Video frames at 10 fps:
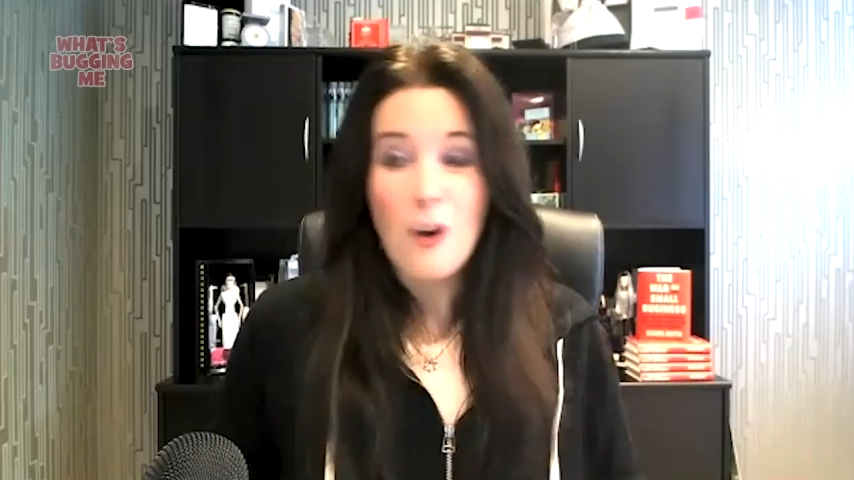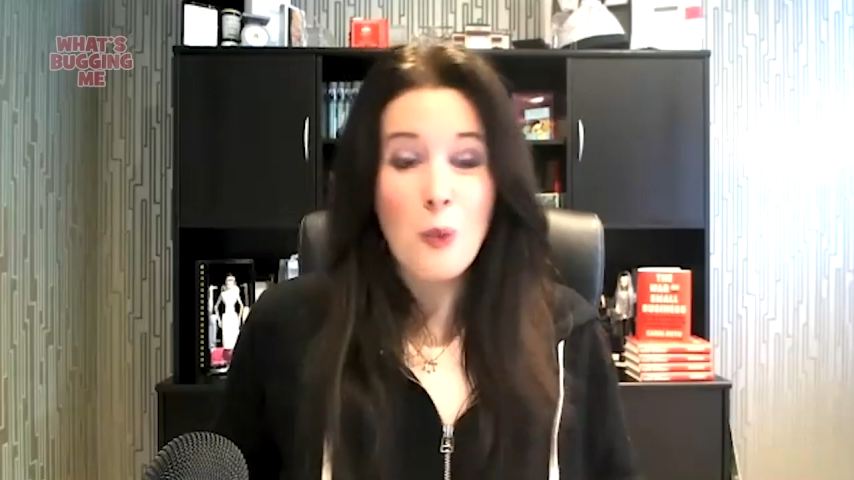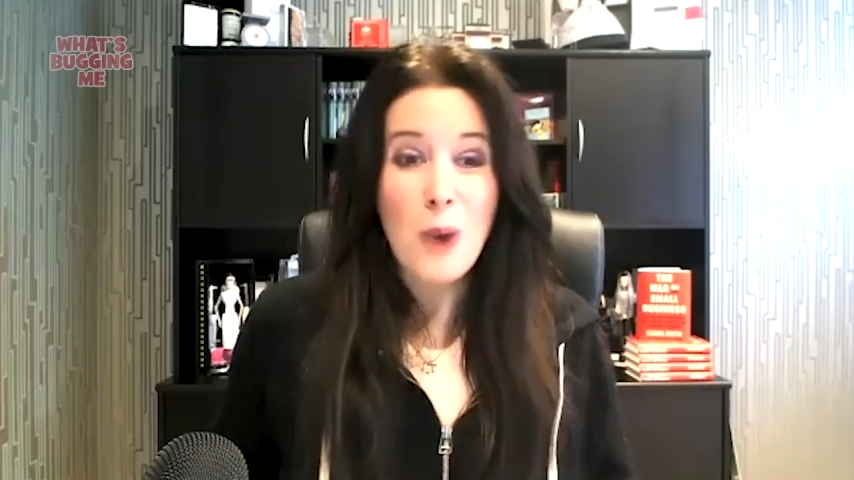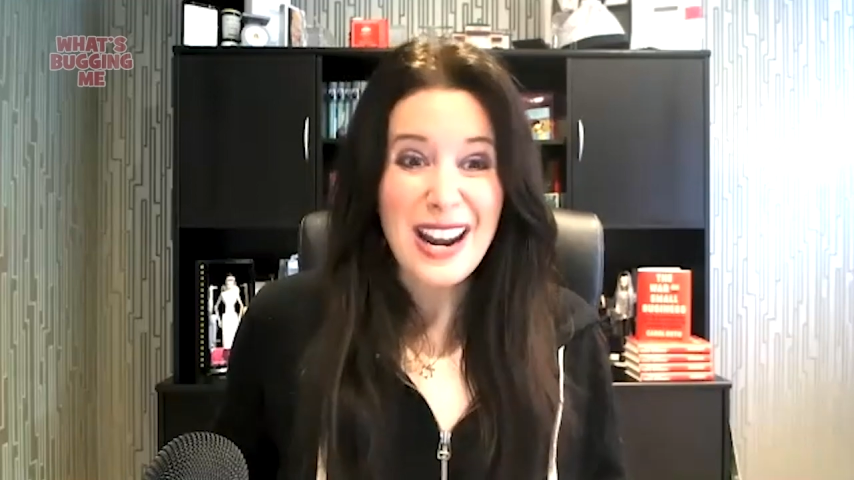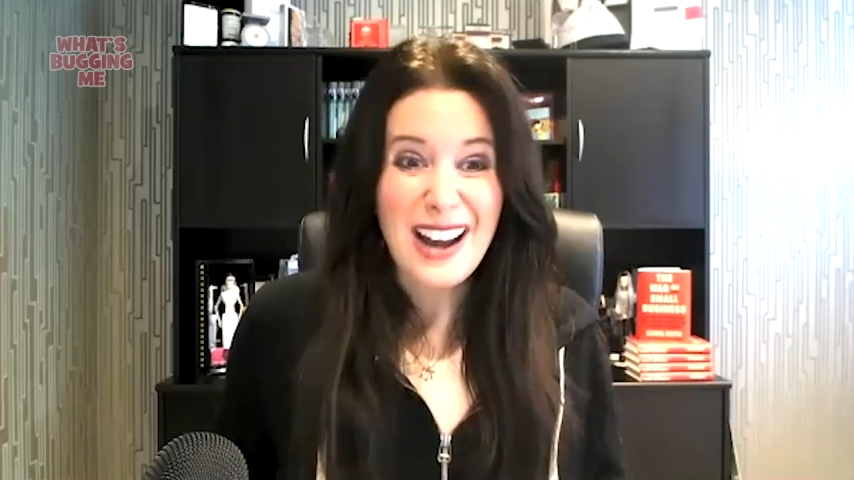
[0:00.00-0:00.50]

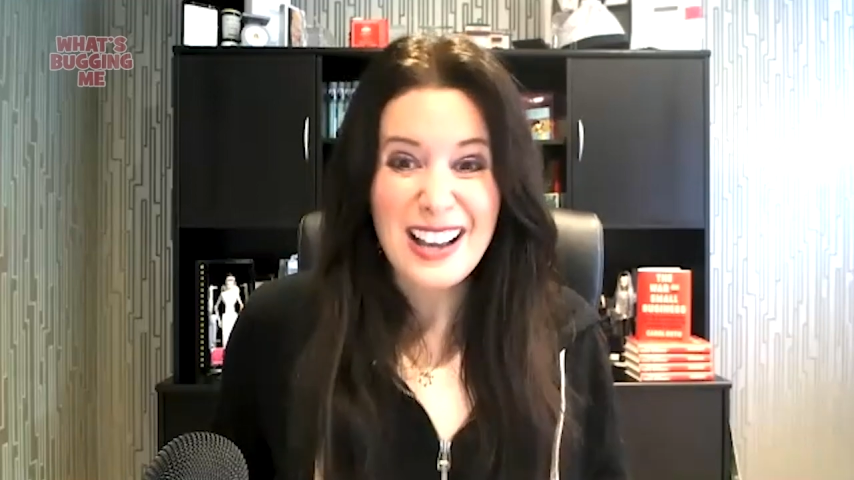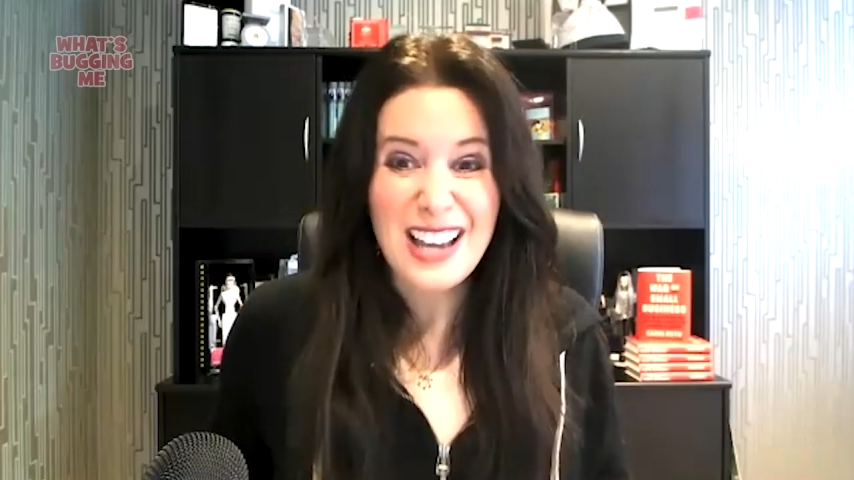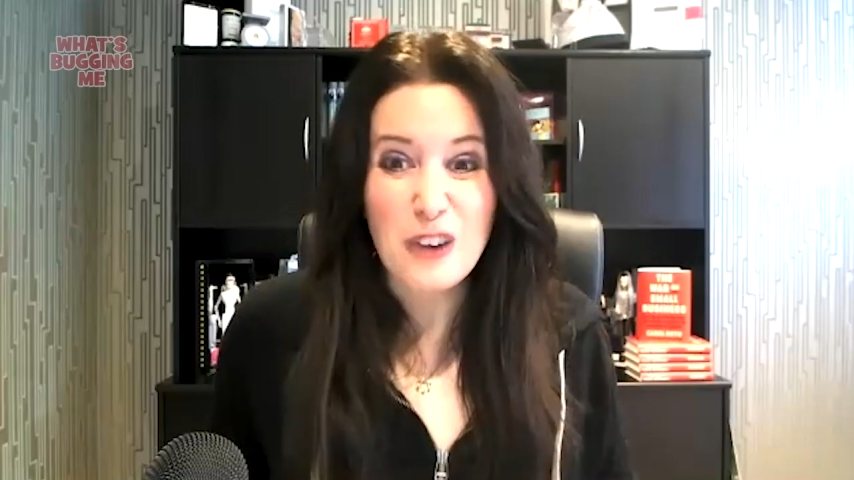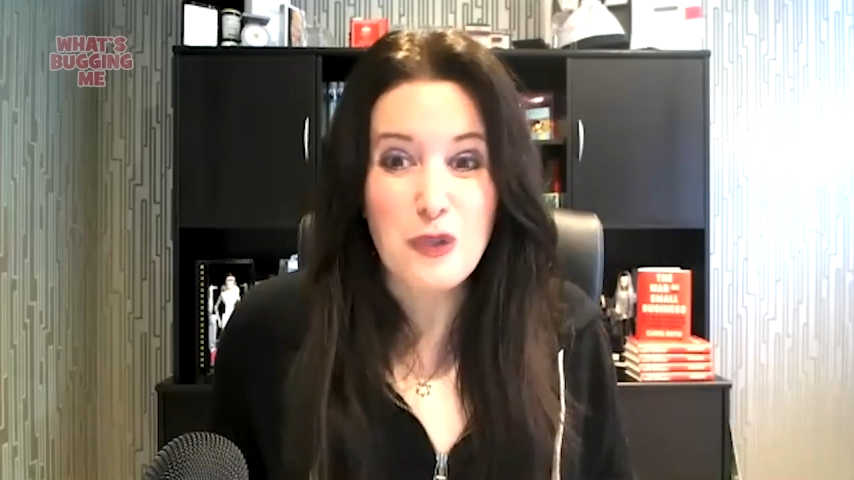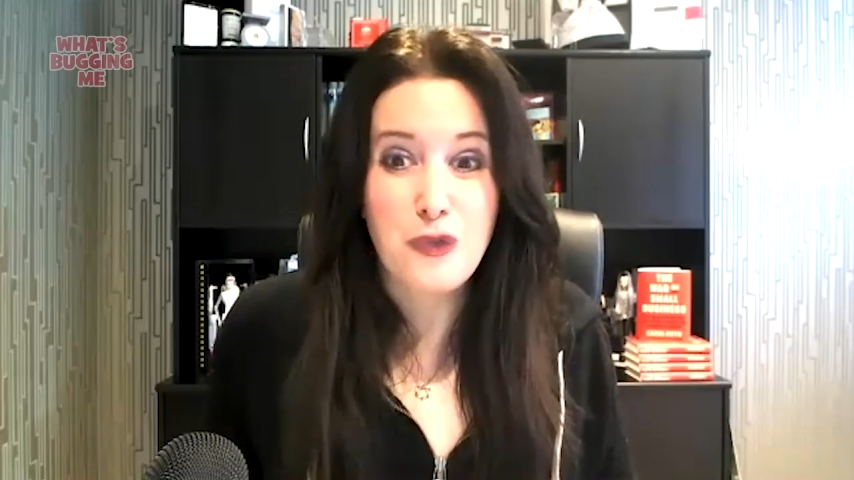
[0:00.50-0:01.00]
wait, I
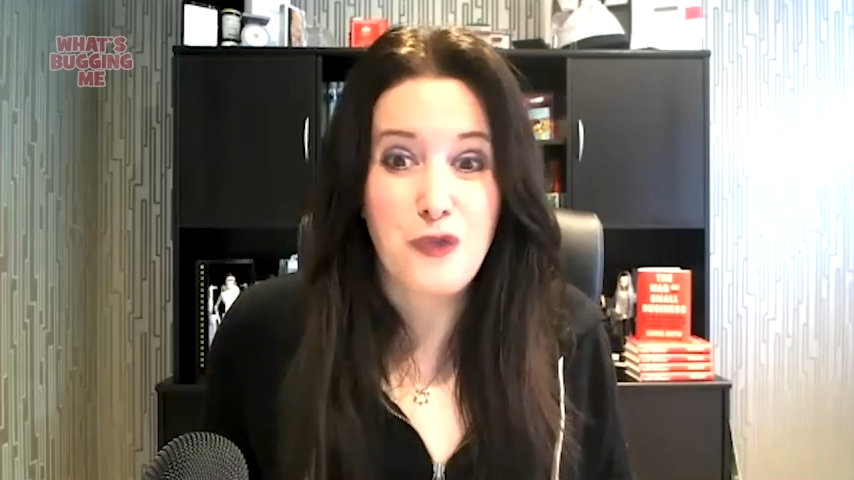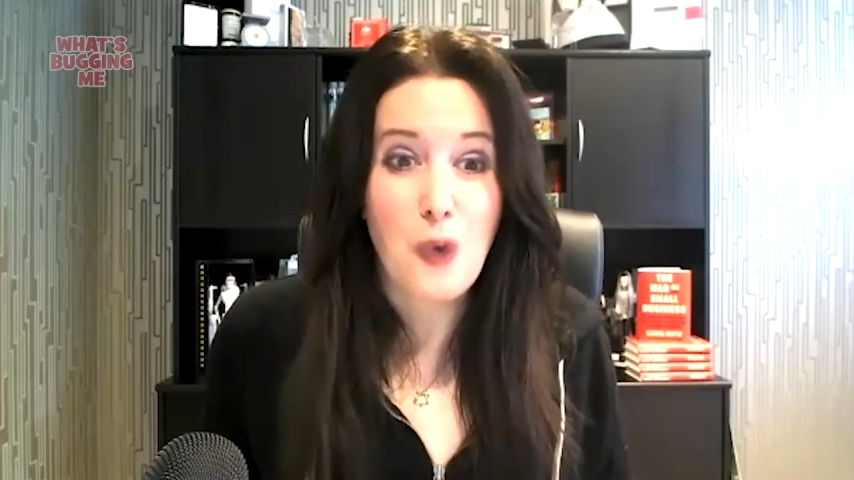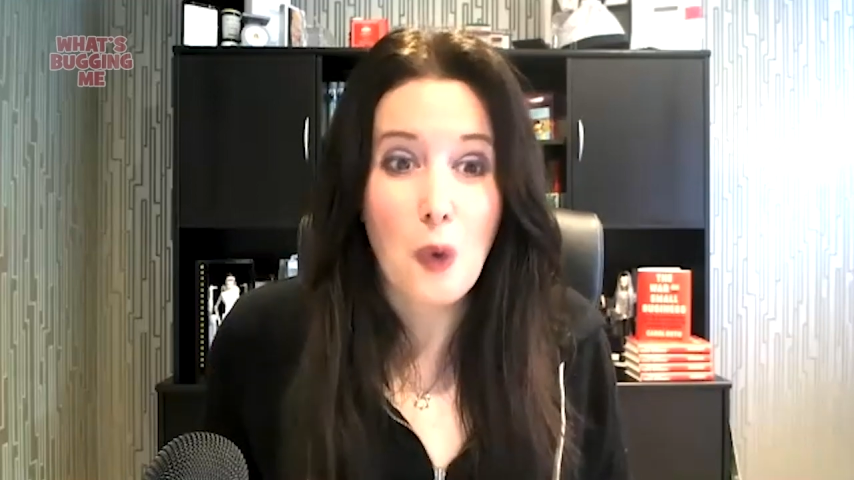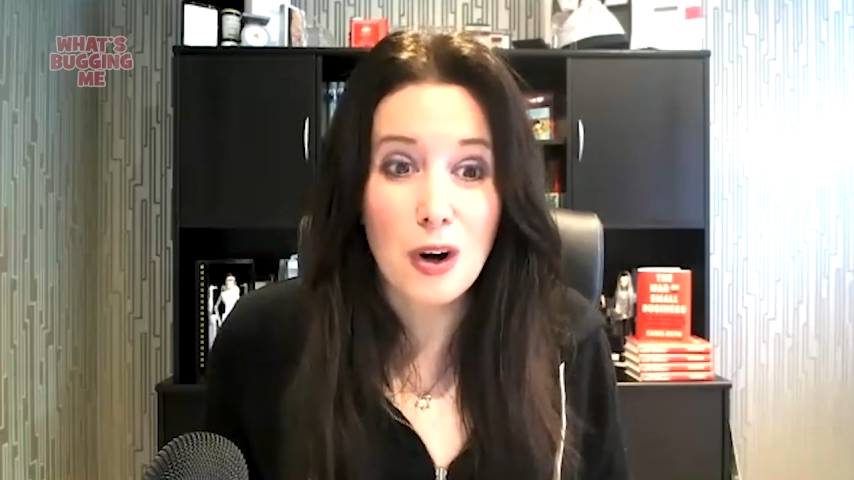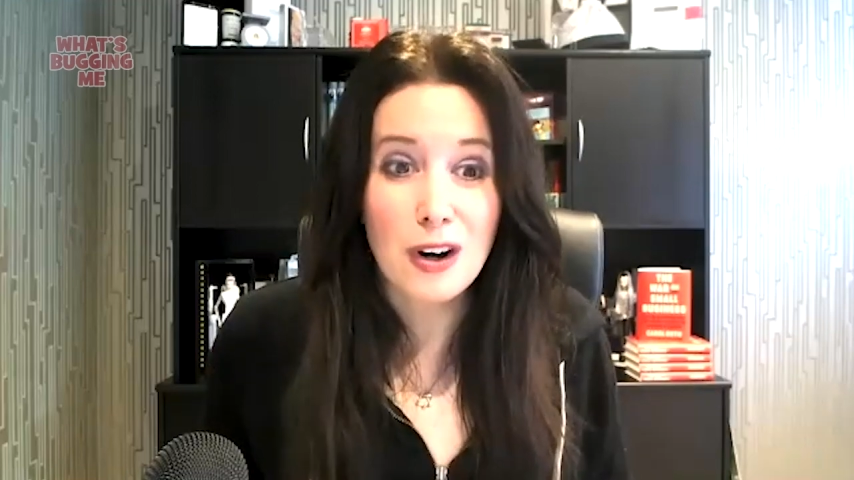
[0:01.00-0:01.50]
get 4?